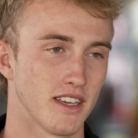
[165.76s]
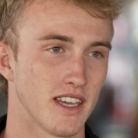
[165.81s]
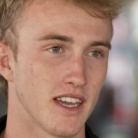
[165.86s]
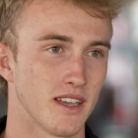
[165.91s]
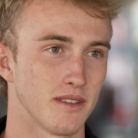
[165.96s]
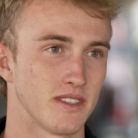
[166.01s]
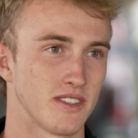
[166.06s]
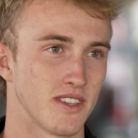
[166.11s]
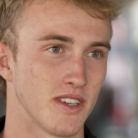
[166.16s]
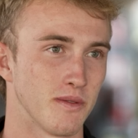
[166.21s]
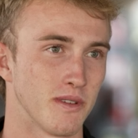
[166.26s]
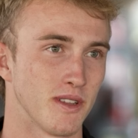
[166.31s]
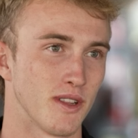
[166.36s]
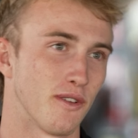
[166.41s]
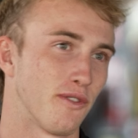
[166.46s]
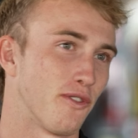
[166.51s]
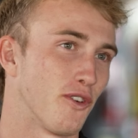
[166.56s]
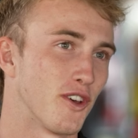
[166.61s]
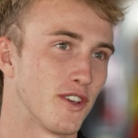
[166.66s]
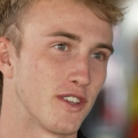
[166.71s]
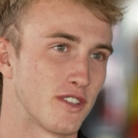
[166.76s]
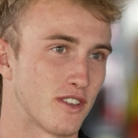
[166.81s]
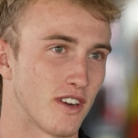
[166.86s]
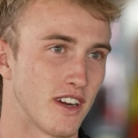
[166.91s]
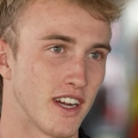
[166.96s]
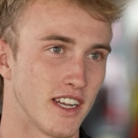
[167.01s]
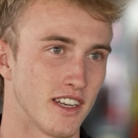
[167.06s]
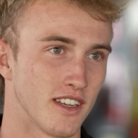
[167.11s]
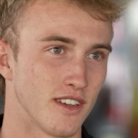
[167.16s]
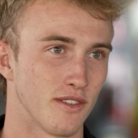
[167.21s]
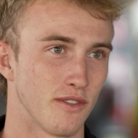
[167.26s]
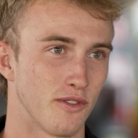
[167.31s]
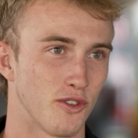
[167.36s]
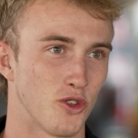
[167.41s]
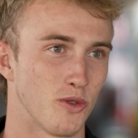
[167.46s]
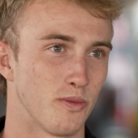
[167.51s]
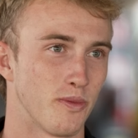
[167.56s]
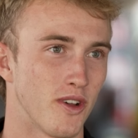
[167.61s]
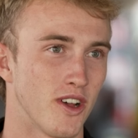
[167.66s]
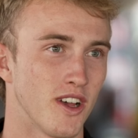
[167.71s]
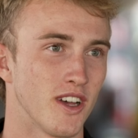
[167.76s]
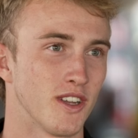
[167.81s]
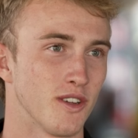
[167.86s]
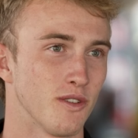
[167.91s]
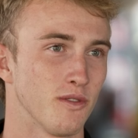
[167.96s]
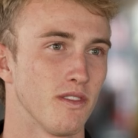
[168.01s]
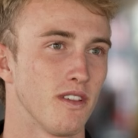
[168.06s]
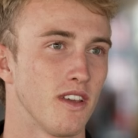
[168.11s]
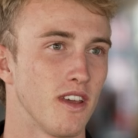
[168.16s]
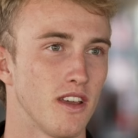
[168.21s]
against them in the first round at Phillip Island,